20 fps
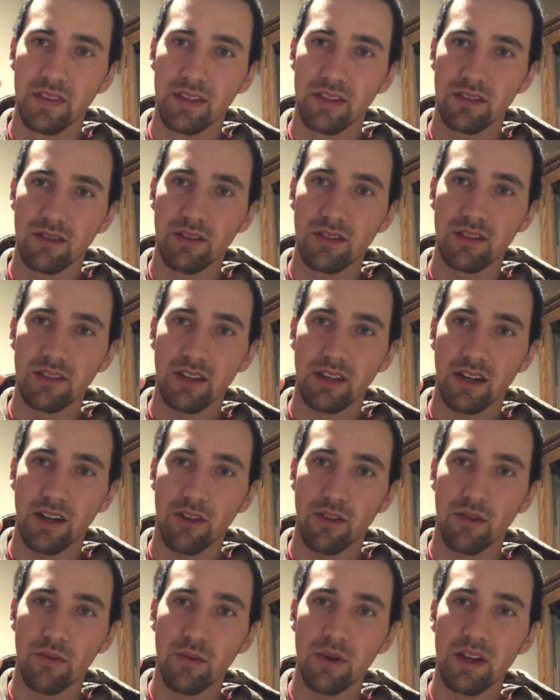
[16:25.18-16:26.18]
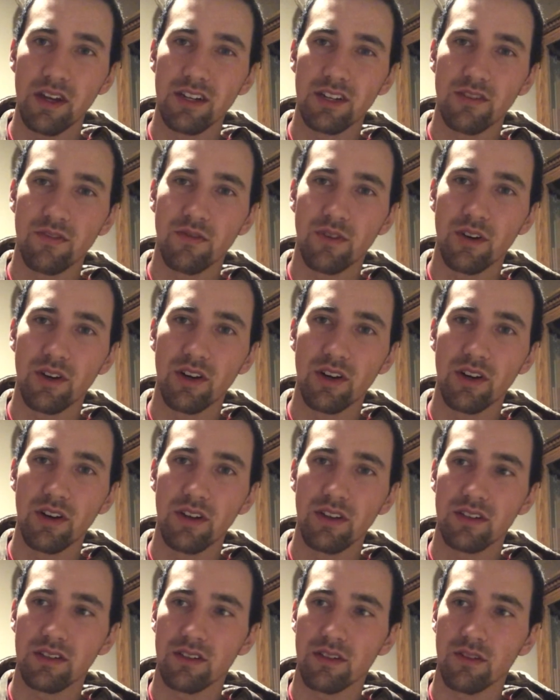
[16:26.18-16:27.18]
So this is like a 3-inch footer.
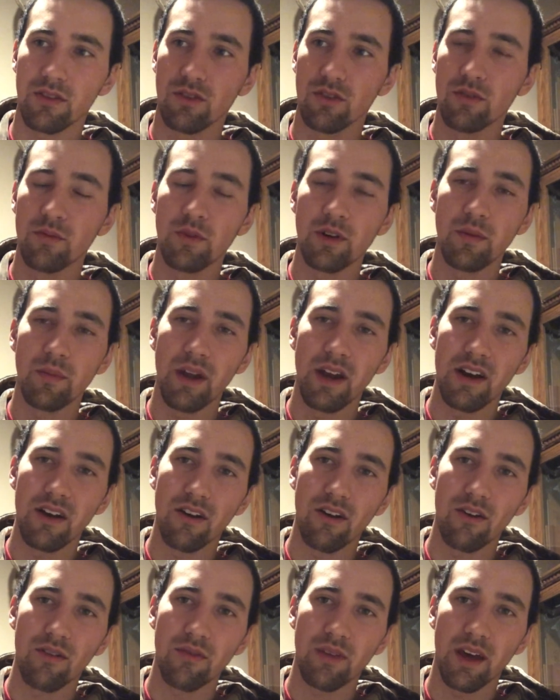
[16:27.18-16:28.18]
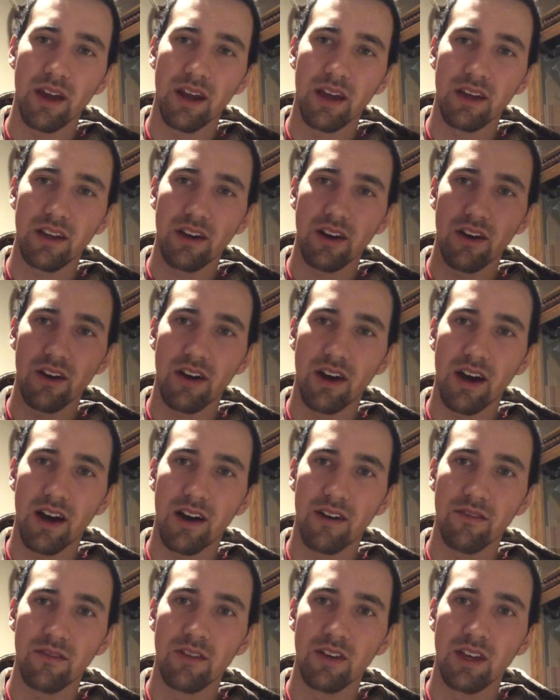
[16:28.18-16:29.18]
It's an aluminum arrow that I cut
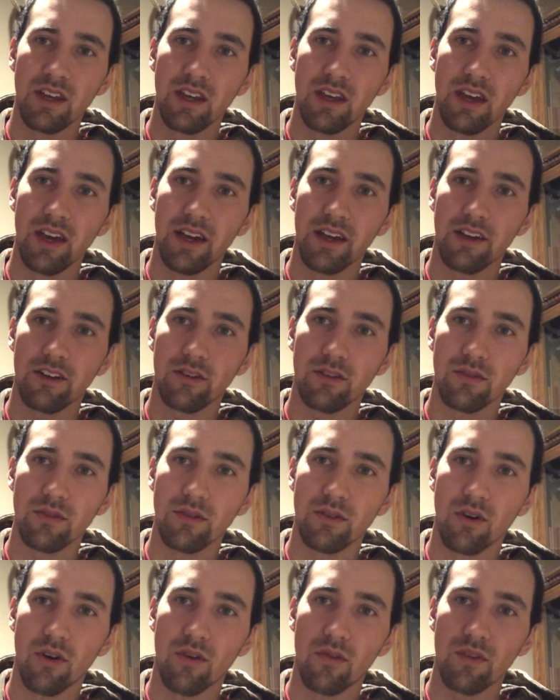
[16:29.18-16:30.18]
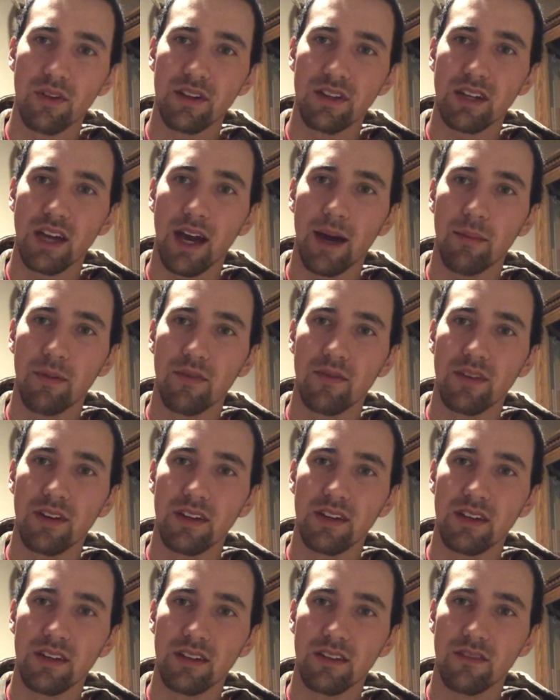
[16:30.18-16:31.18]
off and glued over the top of
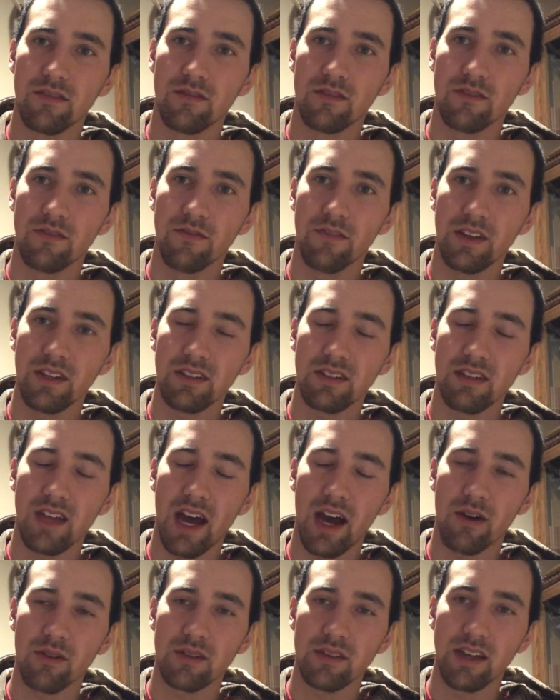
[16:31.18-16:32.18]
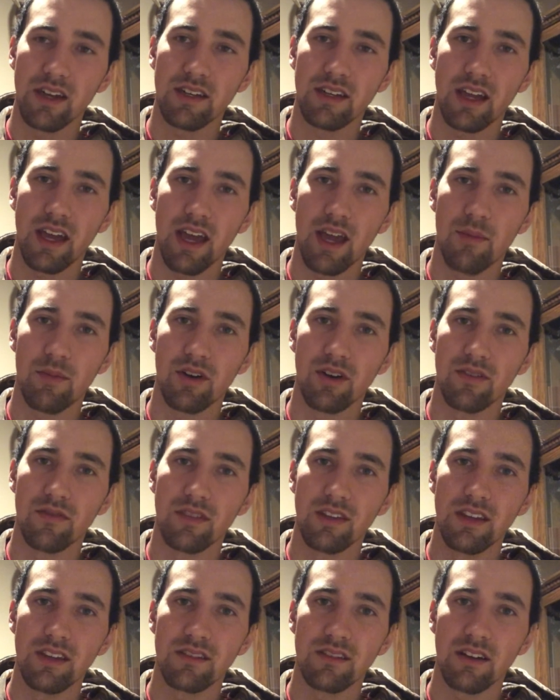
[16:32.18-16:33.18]
it. It fits the outside diameter of
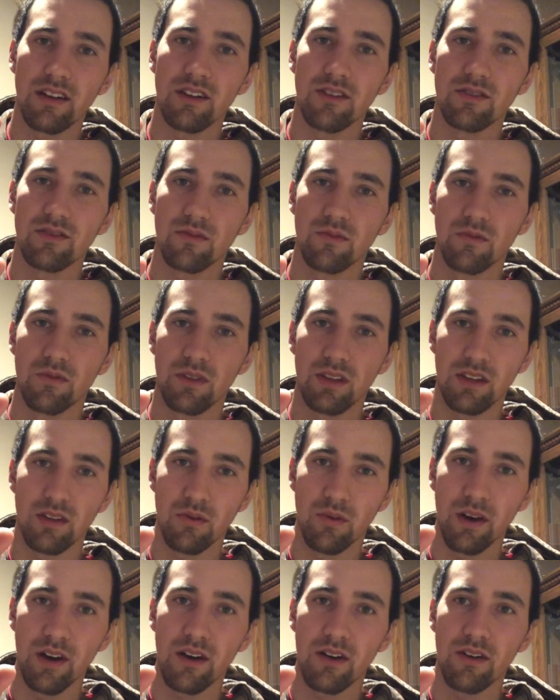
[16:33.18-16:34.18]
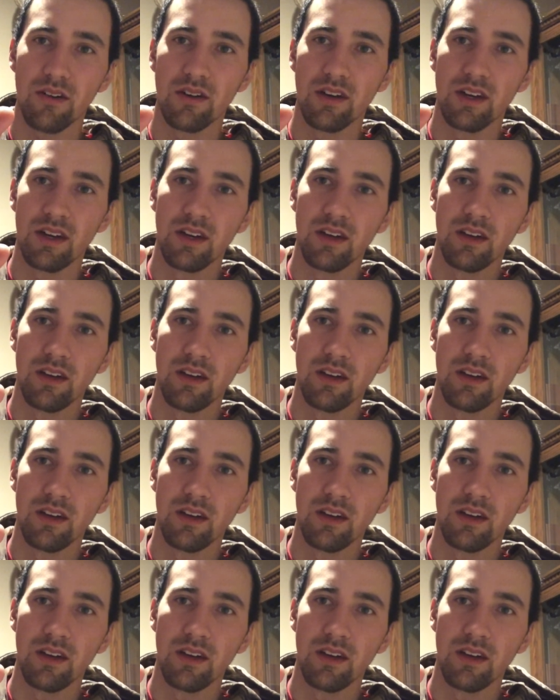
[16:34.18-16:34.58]
these arrows really well.